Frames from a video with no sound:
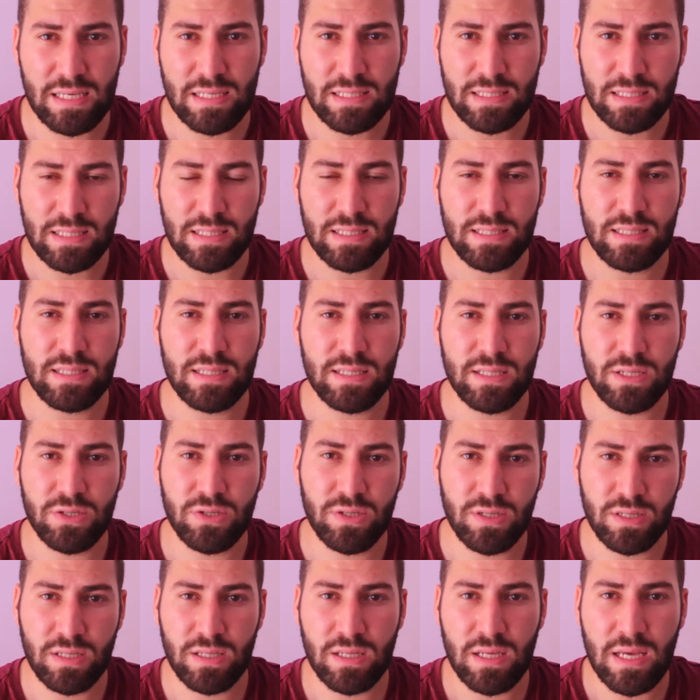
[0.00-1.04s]
is
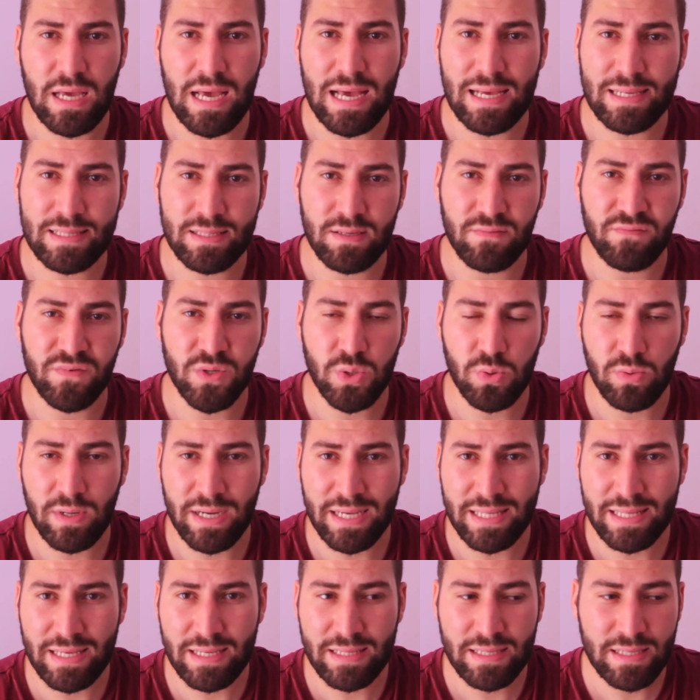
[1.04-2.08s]
considered as a visual
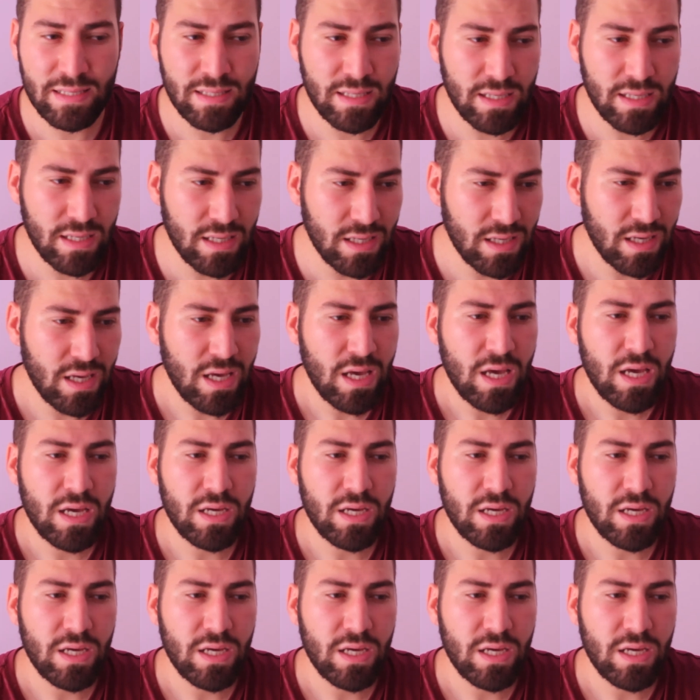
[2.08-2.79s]
identity.